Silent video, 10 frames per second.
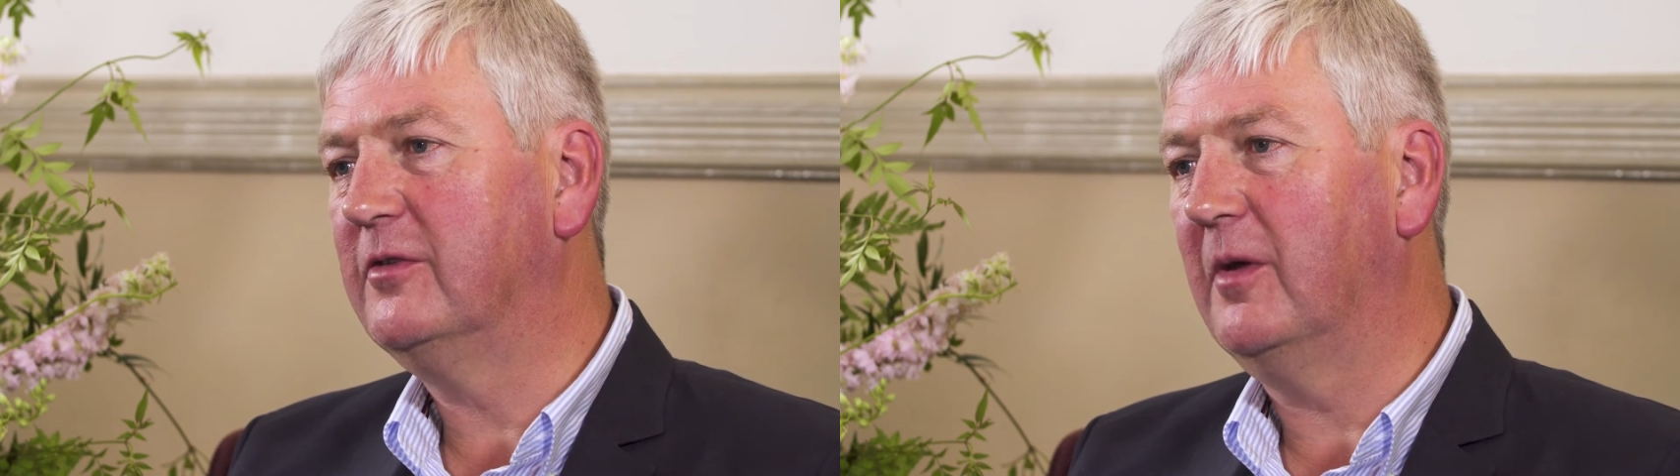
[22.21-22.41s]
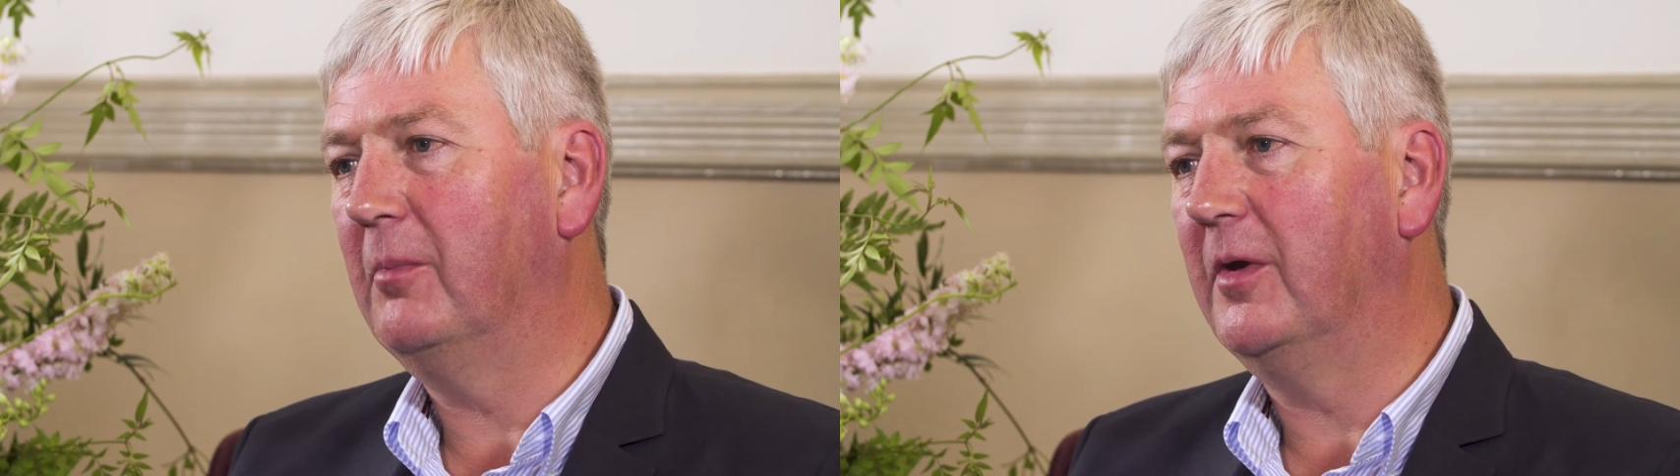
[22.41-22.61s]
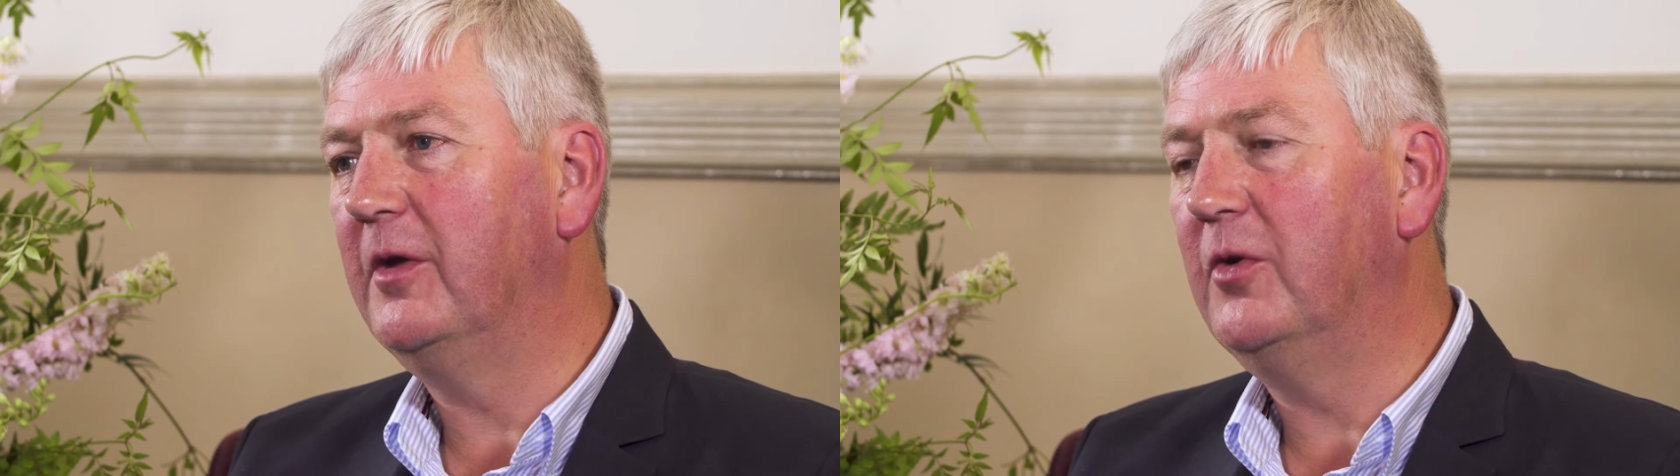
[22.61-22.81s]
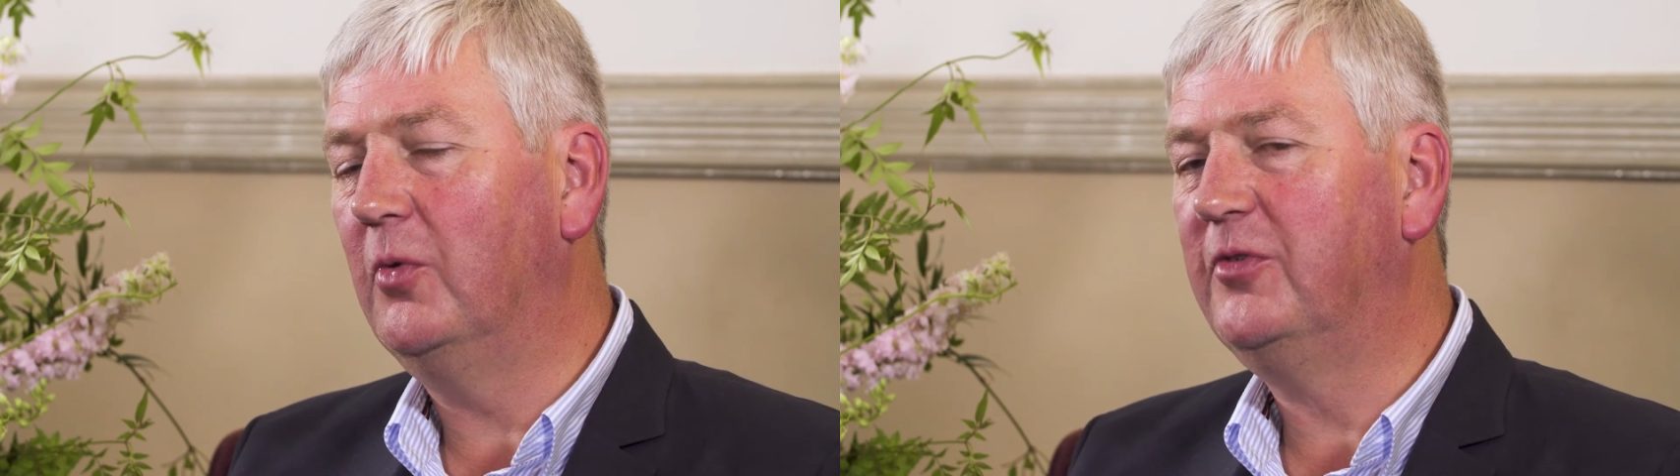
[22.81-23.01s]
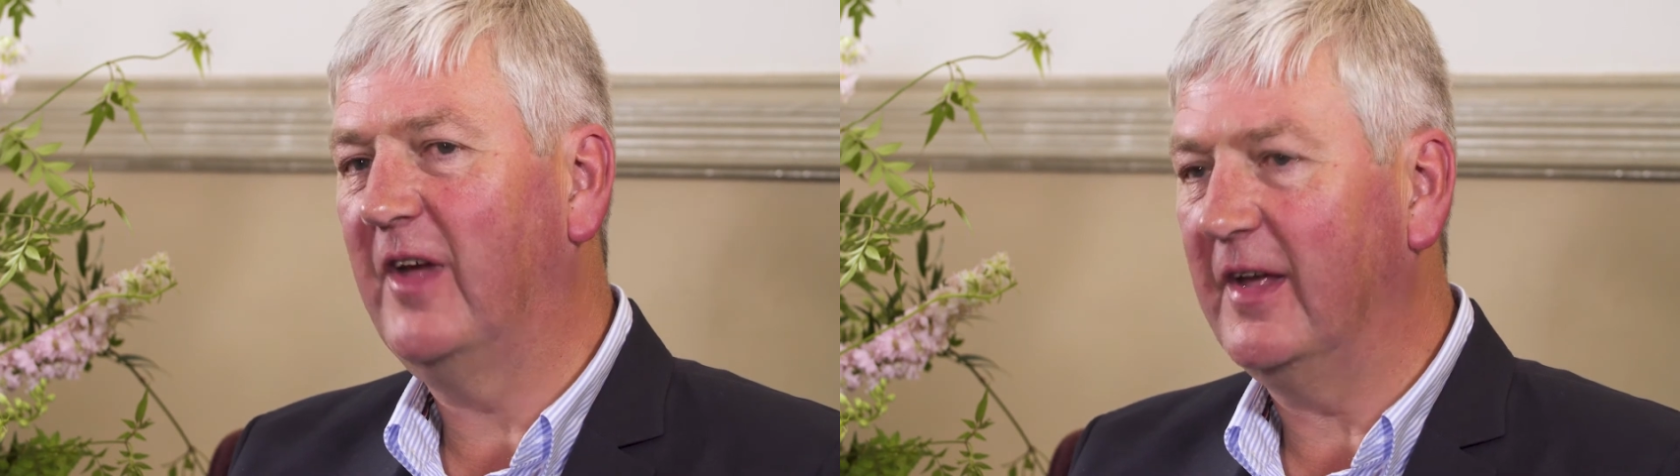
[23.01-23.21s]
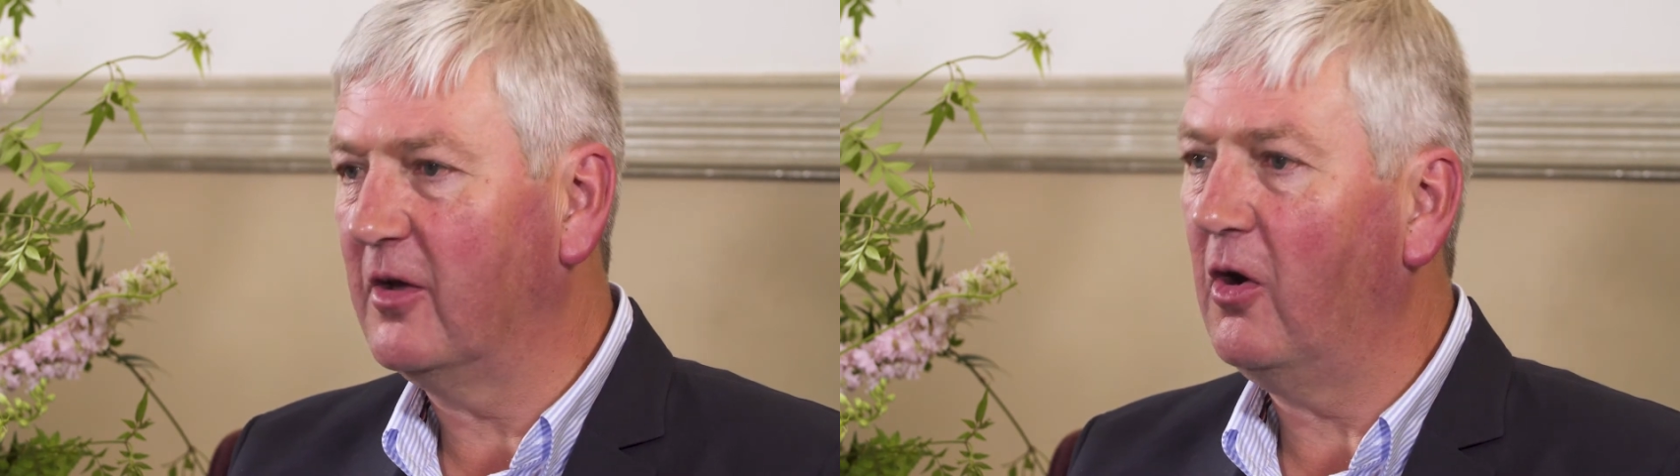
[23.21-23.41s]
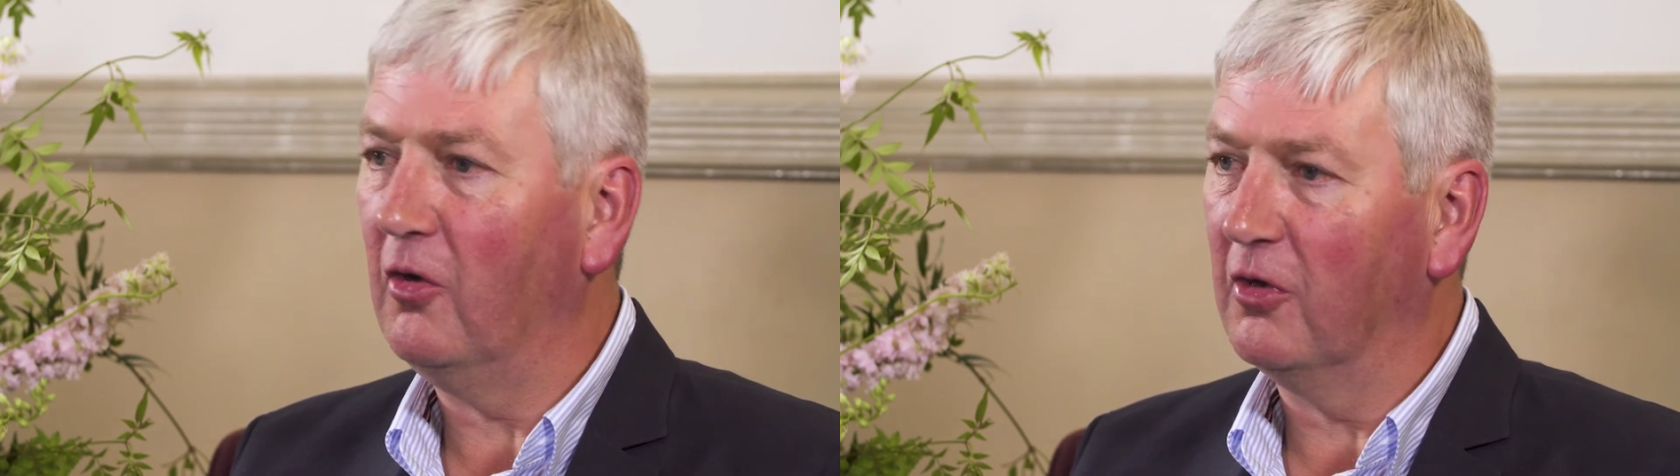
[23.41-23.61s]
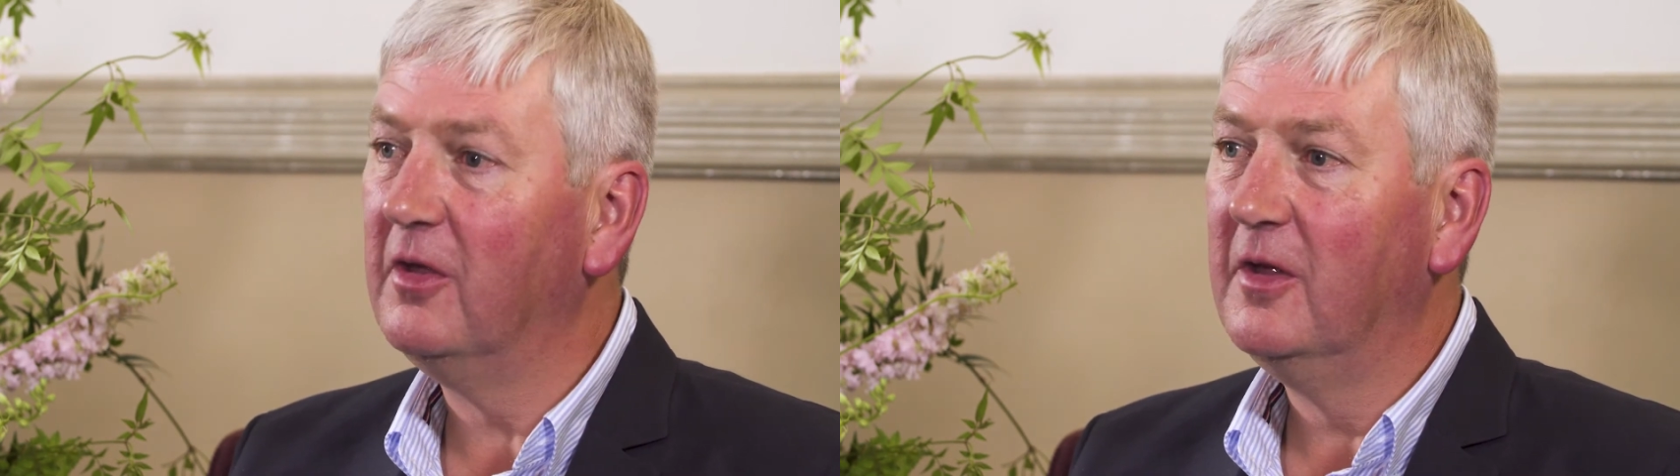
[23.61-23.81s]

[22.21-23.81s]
somebody who would take on